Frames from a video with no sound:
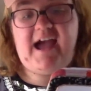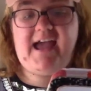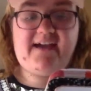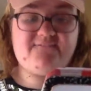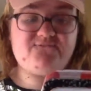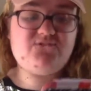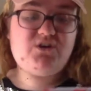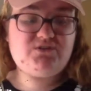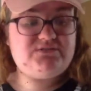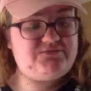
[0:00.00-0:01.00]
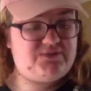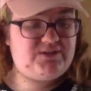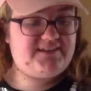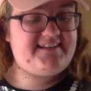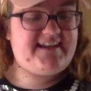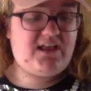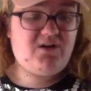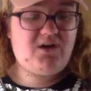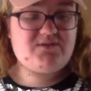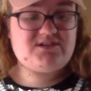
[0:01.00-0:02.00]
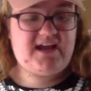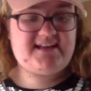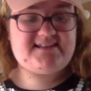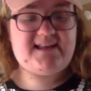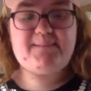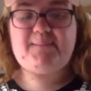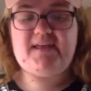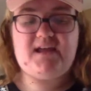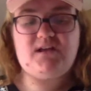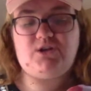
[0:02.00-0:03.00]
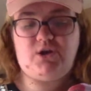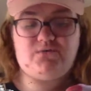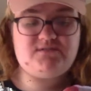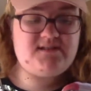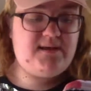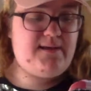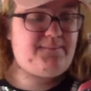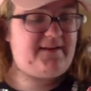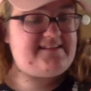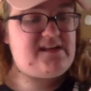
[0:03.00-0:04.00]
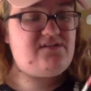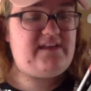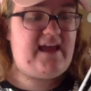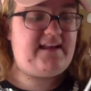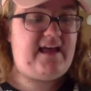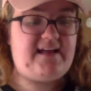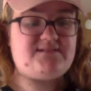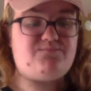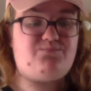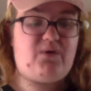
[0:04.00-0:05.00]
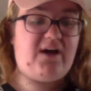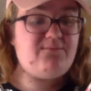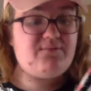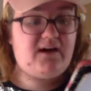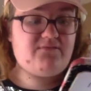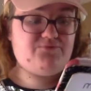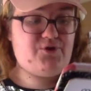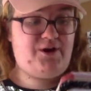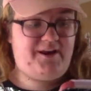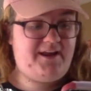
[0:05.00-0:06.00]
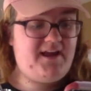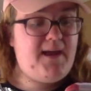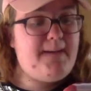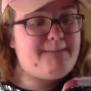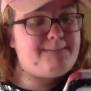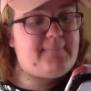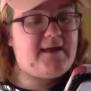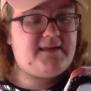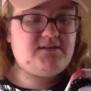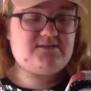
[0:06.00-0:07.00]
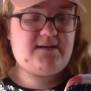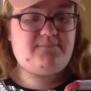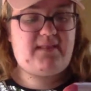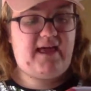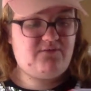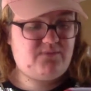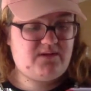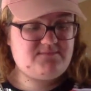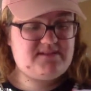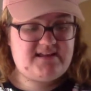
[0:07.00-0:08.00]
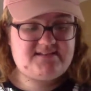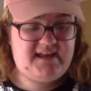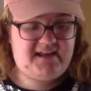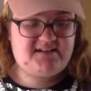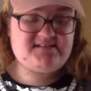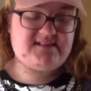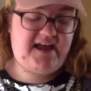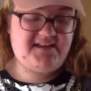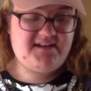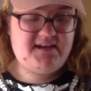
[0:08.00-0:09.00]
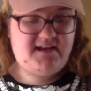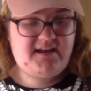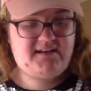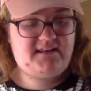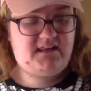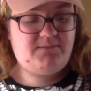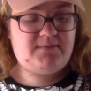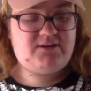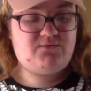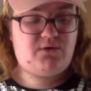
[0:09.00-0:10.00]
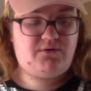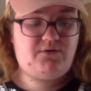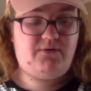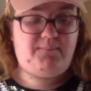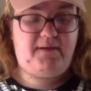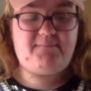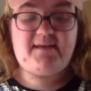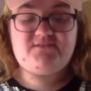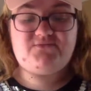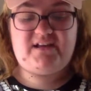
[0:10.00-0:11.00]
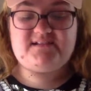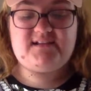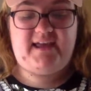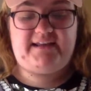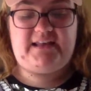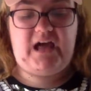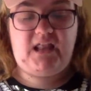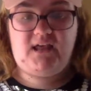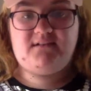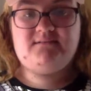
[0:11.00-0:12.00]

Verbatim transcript: I have golden fur and yellow orange eyes and a pink nose. My tail and head has a brown puff on it my eels have black rims and tan inside. And I love my new owner. My best friend's a Nala.